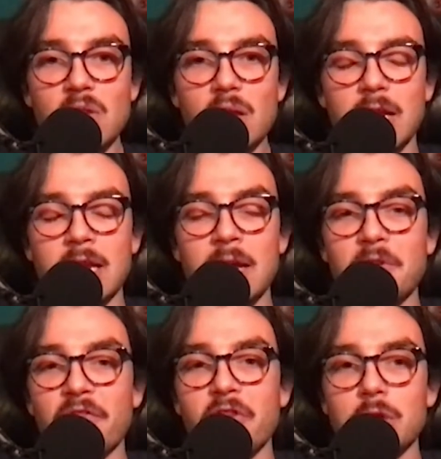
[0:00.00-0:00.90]
They kept
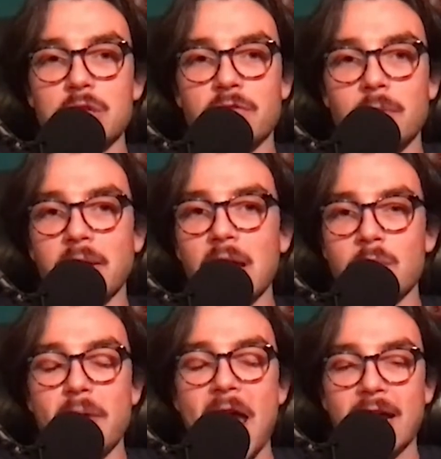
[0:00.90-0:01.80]
the Phillies from
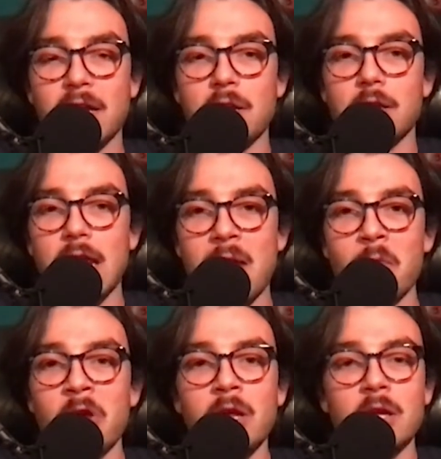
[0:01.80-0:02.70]
getting back into the game,
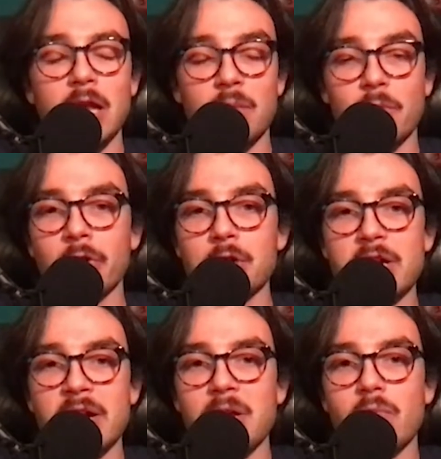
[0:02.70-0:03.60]
and the Marlins
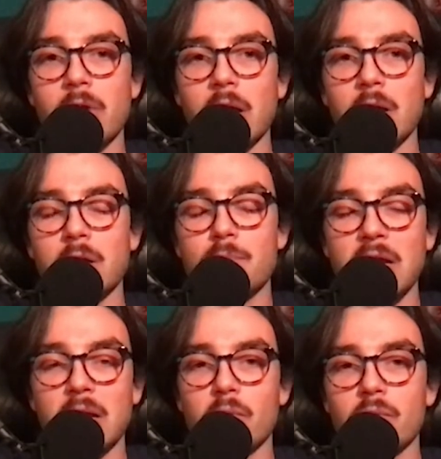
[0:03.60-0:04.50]
got a big win, a
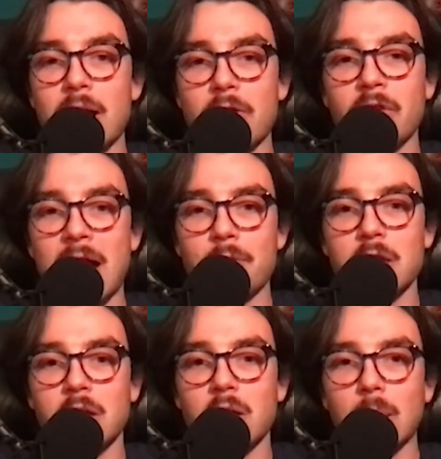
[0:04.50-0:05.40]
big
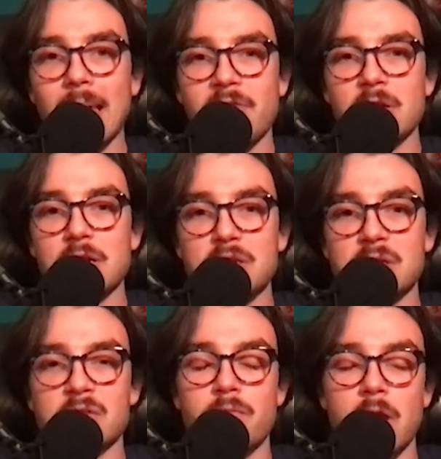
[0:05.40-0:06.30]
resounding 11 to
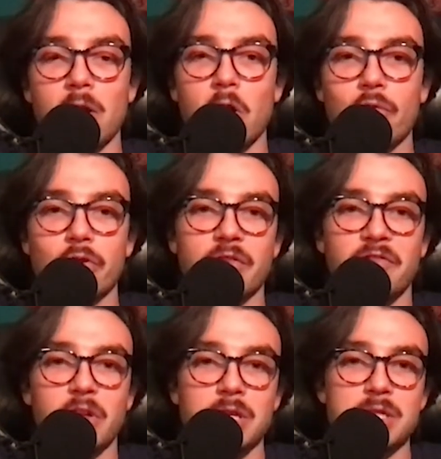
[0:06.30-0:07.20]
6 win over the
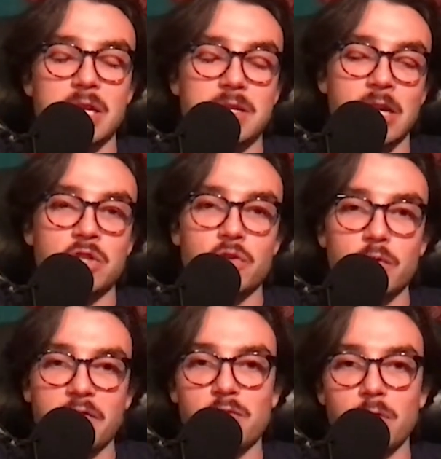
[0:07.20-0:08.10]
Phillies. They take 2
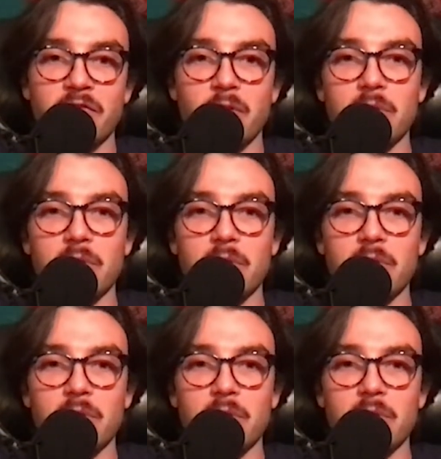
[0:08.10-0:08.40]
of 3 from the